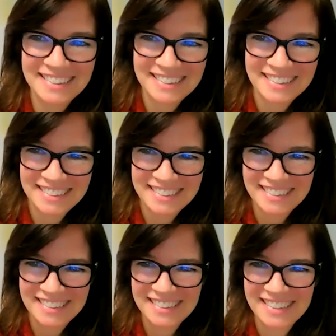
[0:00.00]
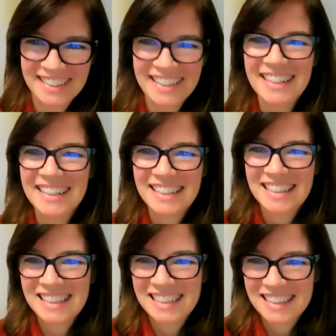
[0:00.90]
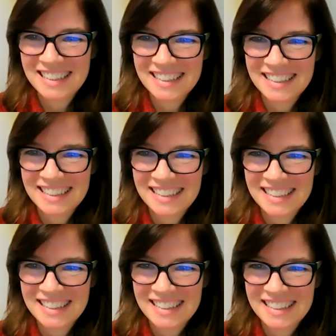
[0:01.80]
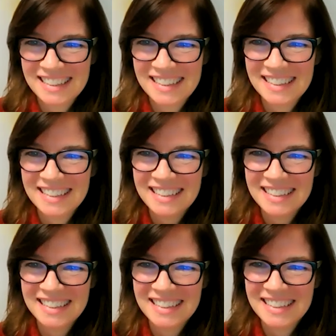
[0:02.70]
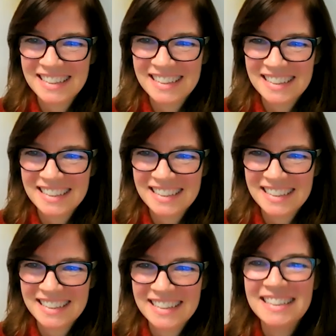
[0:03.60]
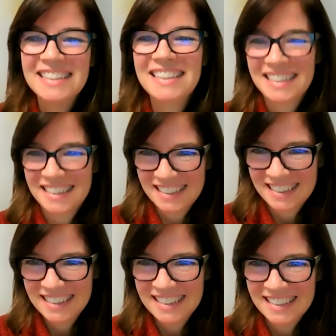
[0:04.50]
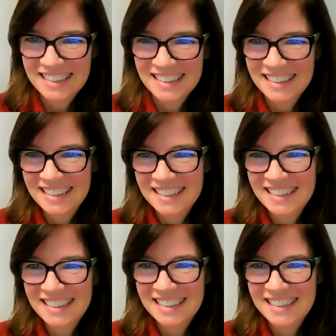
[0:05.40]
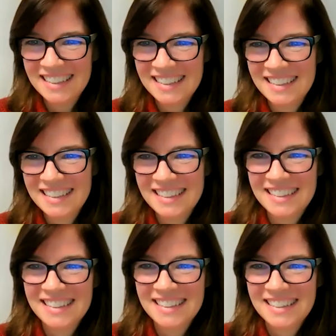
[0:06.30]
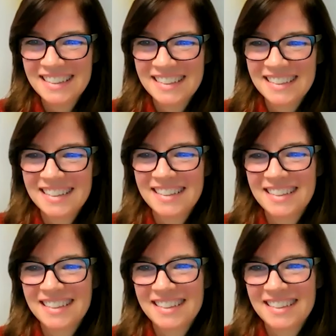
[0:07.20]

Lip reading: The person shown says nothing.